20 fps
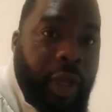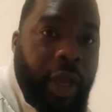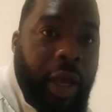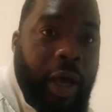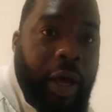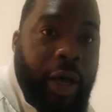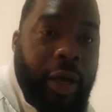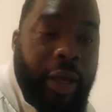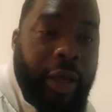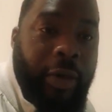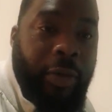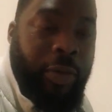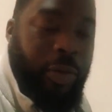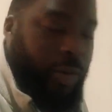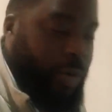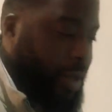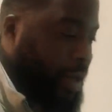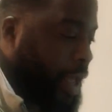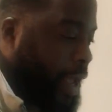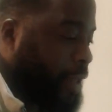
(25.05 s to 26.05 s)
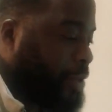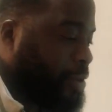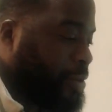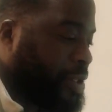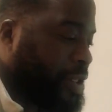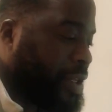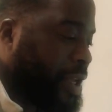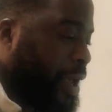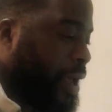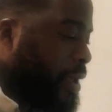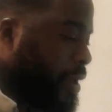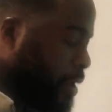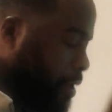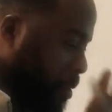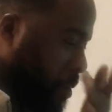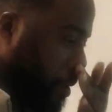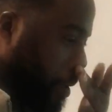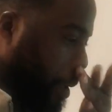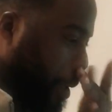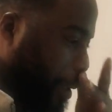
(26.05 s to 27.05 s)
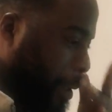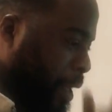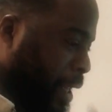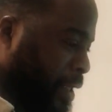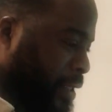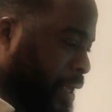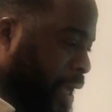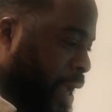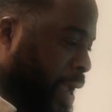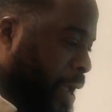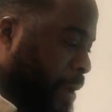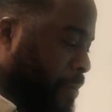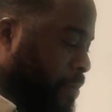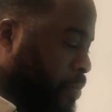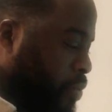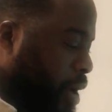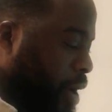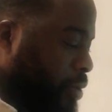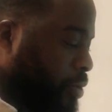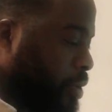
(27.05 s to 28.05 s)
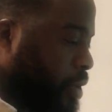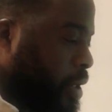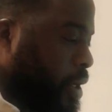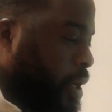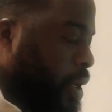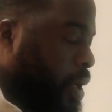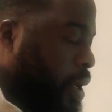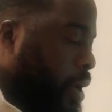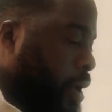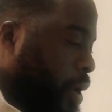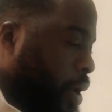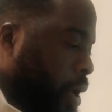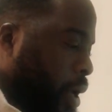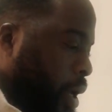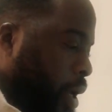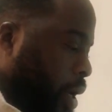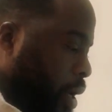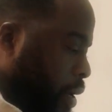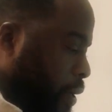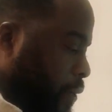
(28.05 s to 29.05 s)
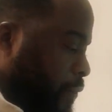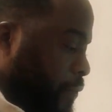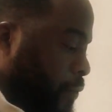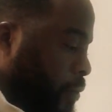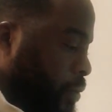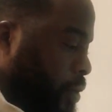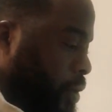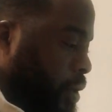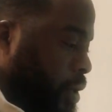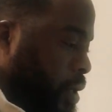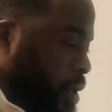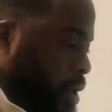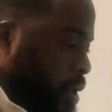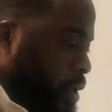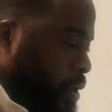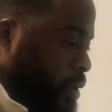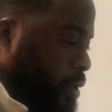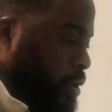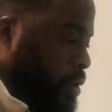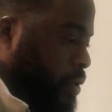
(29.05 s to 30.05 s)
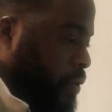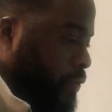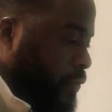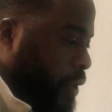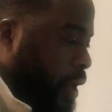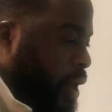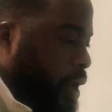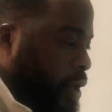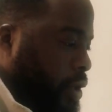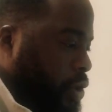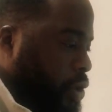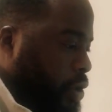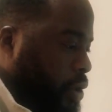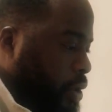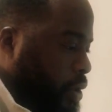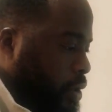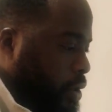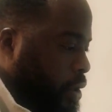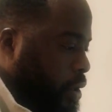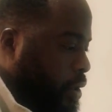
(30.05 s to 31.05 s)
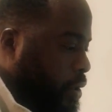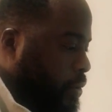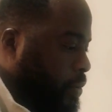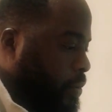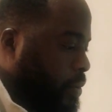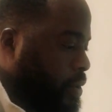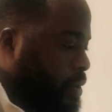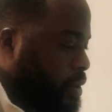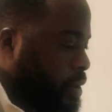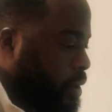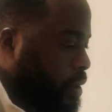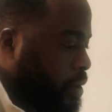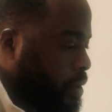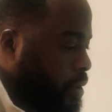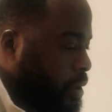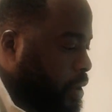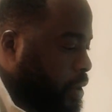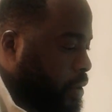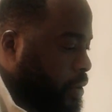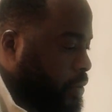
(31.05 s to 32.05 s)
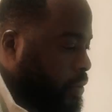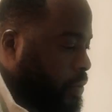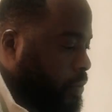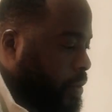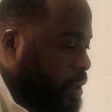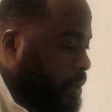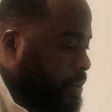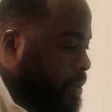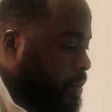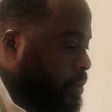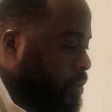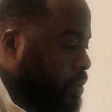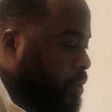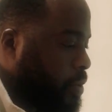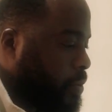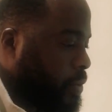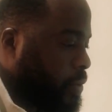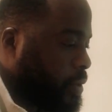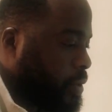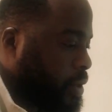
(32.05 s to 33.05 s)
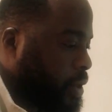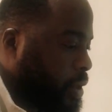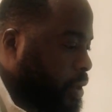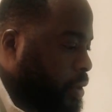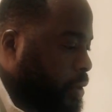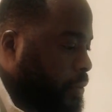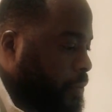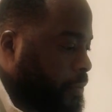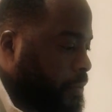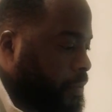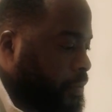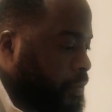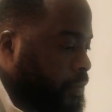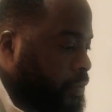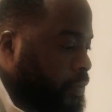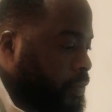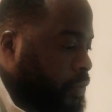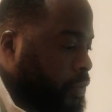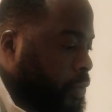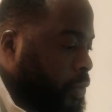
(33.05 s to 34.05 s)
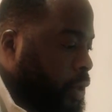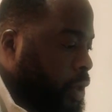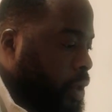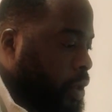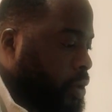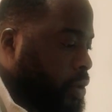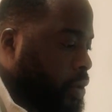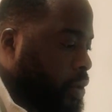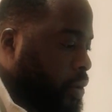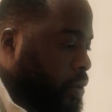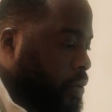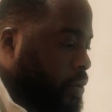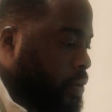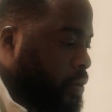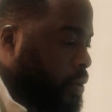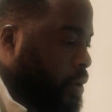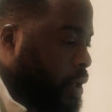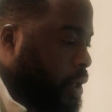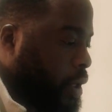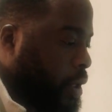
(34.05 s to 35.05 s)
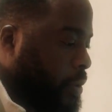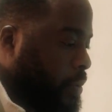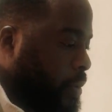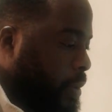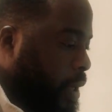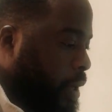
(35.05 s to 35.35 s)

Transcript: I would like to say that I am proudly 40 years of age. One second, I don't know why people call me 1 second.